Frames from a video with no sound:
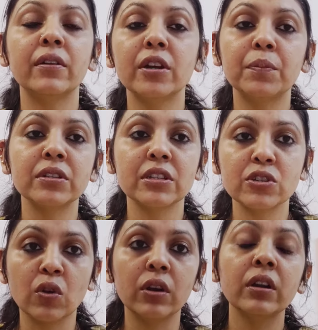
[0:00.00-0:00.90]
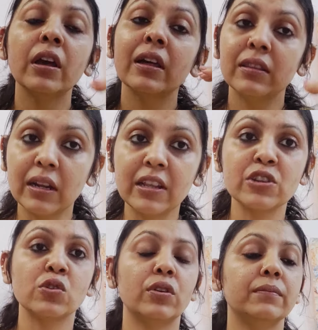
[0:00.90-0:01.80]
100% sure that they
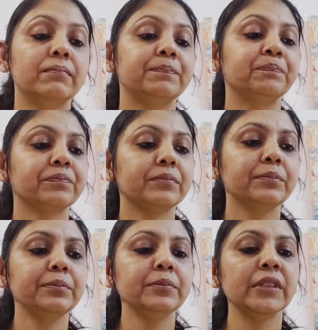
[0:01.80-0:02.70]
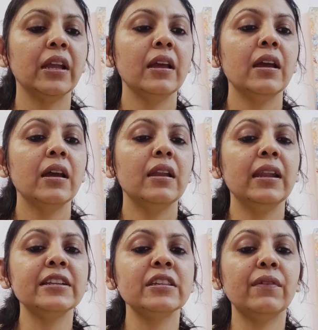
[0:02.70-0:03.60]
should.
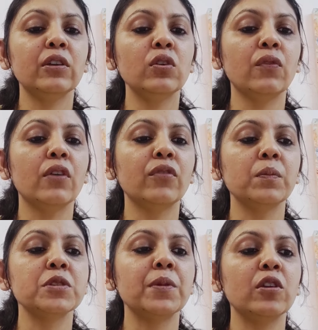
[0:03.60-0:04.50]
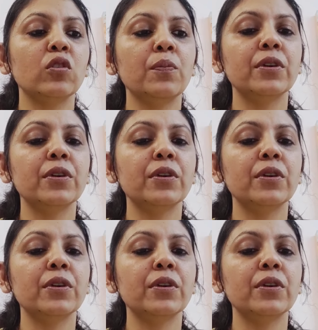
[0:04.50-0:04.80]
Let's see, what do you want from this particular